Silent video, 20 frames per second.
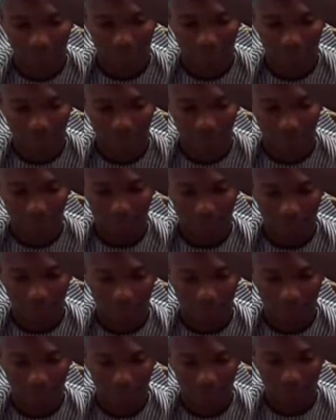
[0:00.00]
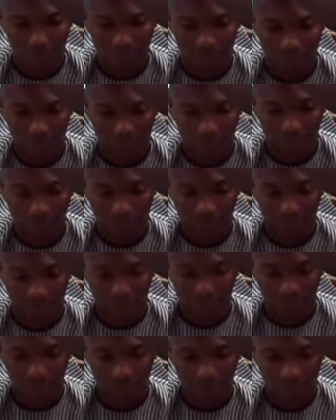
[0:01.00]
doing some touch-ups to his bald
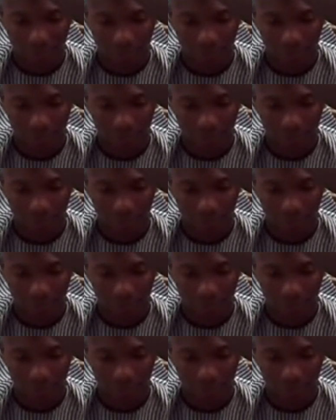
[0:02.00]
fade.